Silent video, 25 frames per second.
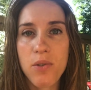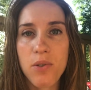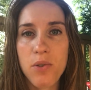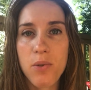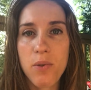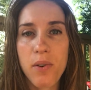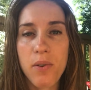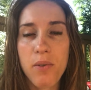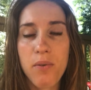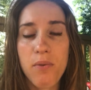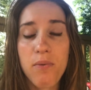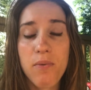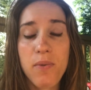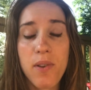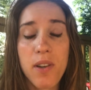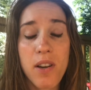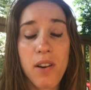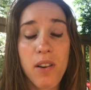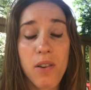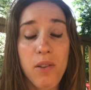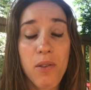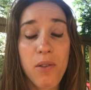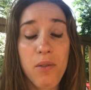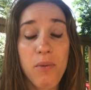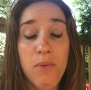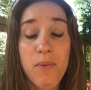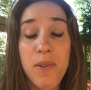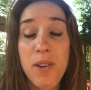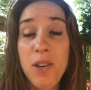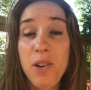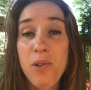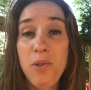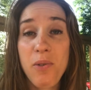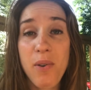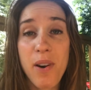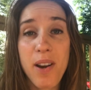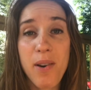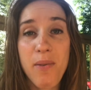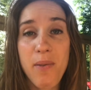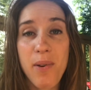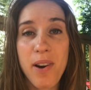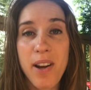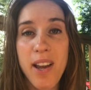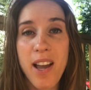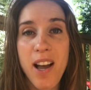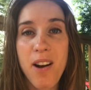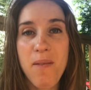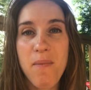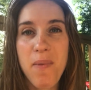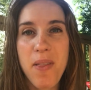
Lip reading: do a feel great workout,